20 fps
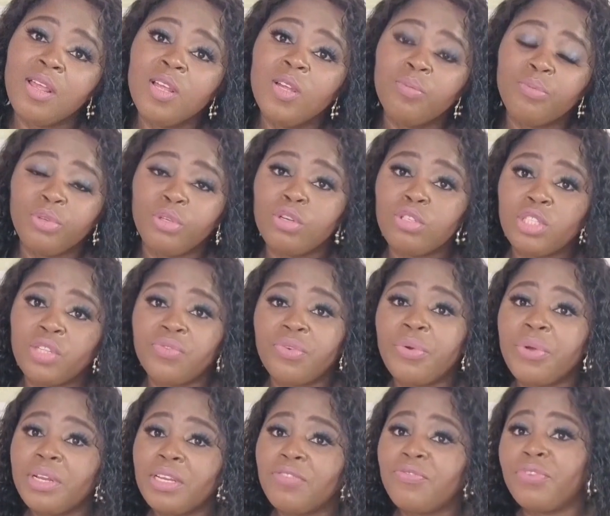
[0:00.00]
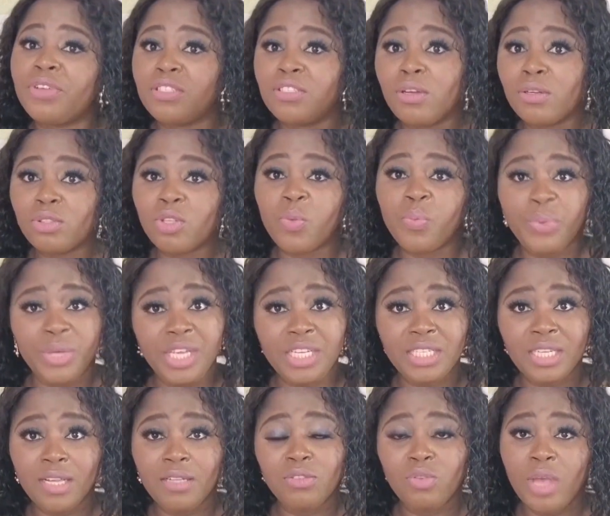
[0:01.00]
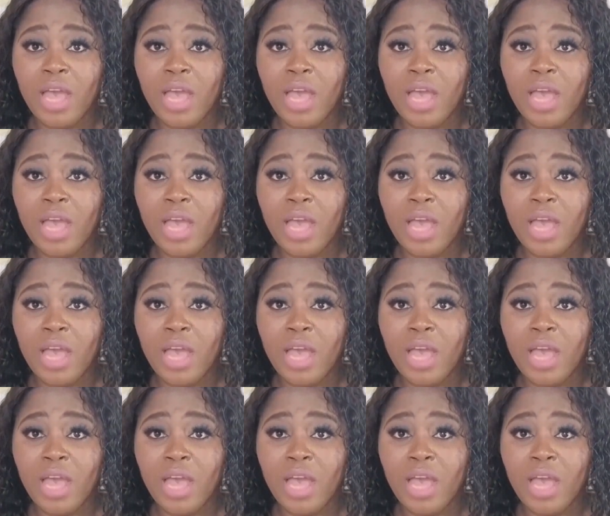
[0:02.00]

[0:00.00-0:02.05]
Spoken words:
faced up the patient,